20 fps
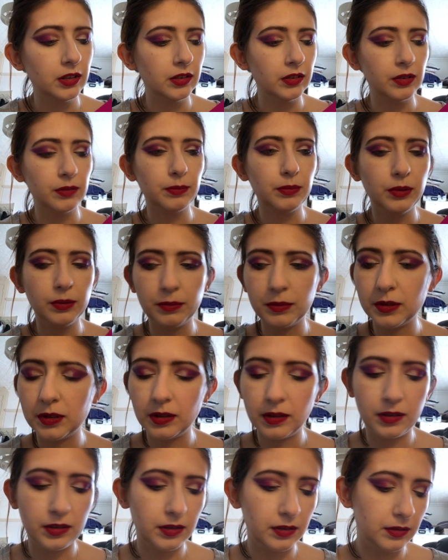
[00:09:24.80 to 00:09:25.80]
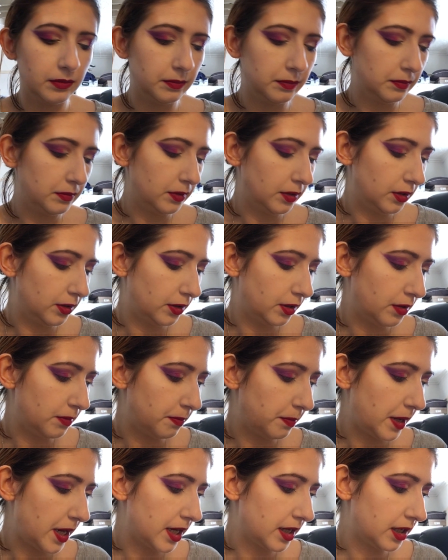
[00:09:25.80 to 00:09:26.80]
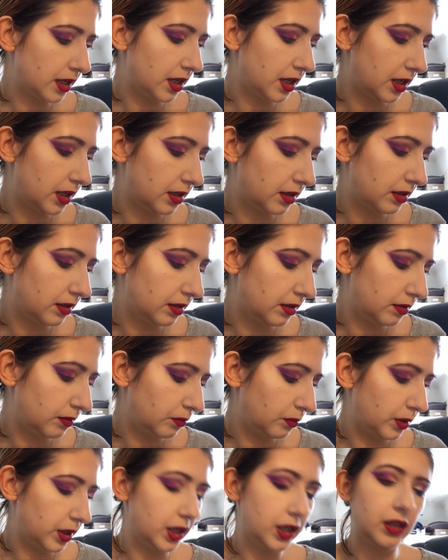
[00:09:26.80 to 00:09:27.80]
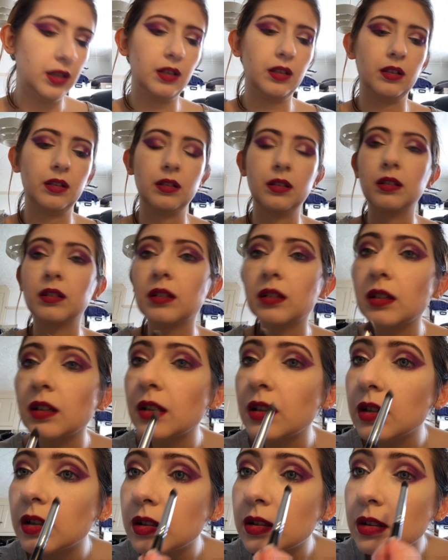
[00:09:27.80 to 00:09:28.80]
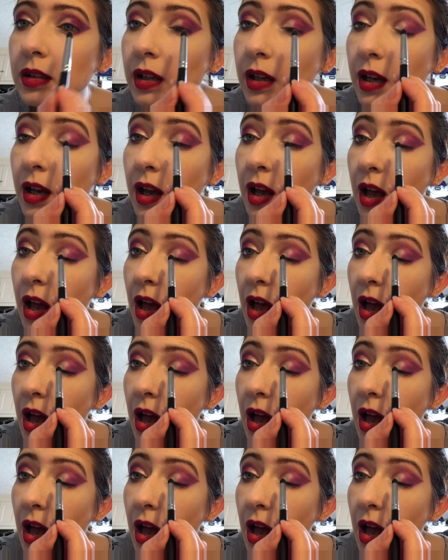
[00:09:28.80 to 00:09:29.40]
Let's go back in with Vaza,